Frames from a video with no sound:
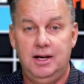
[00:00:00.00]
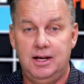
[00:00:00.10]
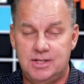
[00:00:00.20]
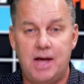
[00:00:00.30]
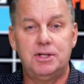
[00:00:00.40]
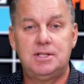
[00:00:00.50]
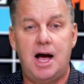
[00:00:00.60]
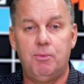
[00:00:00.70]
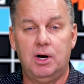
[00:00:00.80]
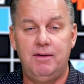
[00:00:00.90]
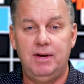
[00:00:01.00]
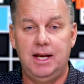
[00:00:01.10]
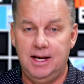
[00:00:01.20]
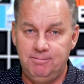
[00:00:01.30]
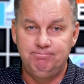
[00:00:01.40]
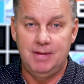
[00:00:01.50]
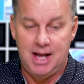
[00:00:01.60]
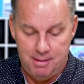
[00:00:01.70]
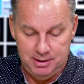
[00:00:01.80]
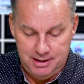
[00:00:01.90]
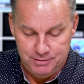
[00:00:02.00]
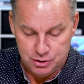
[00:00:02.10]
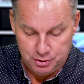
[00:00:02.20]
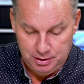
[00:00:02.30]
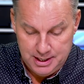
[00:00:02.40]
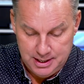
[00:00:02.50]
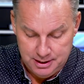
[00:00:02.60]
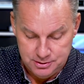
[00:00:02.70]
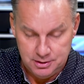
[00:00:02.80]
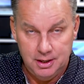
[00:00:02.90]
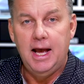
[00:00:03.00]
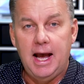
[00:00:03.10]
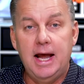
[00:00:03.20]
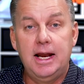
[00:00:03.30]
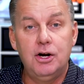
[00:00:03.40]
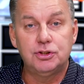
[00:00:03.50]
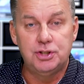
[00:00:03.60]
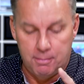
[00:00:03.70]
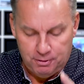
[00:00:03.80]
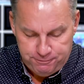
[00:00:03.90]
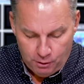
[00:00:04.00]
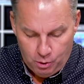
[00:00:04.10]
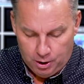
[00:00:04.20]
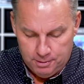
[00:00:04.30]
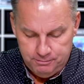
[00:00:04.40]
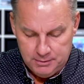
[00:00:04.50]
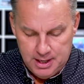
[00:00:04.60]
Is that the time we're living in? I believe it truly is. And here's number four.